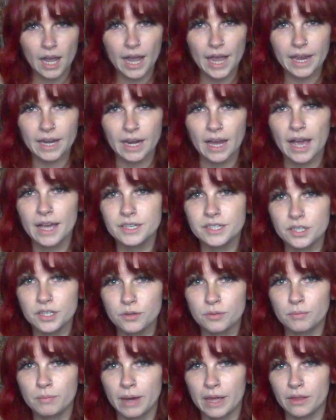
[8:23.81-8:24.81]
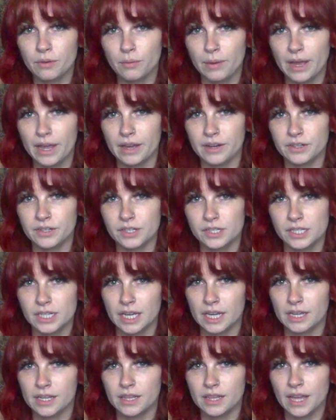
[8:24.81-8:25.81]
And I do, by the way,
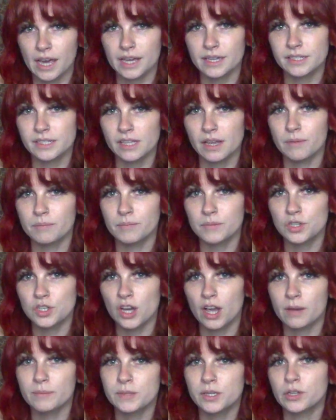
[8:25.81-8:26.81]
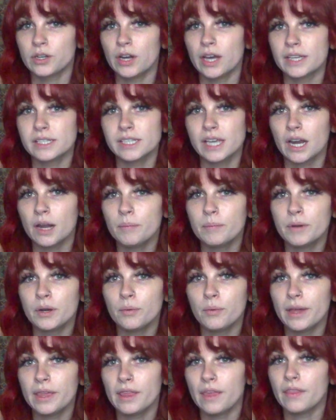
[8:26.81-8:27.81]
understand that some shops are not set up in a
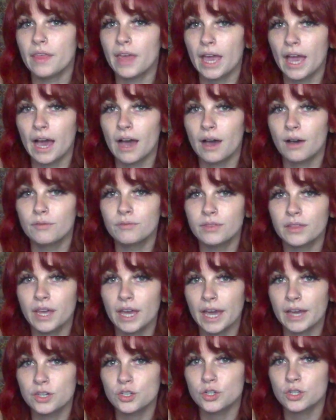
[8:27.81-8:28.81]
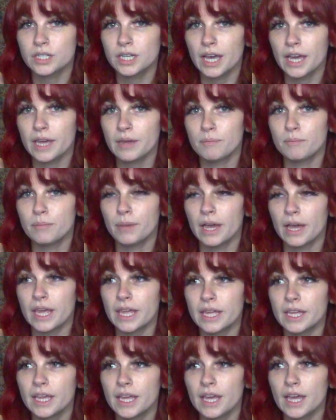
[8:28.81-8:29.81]
way that they have the extra time,
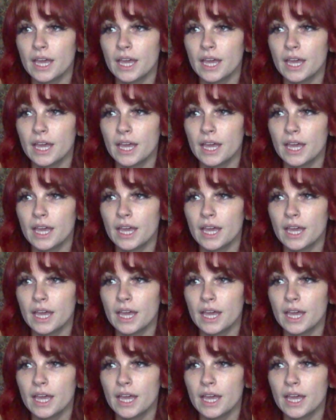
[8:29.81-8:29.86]
but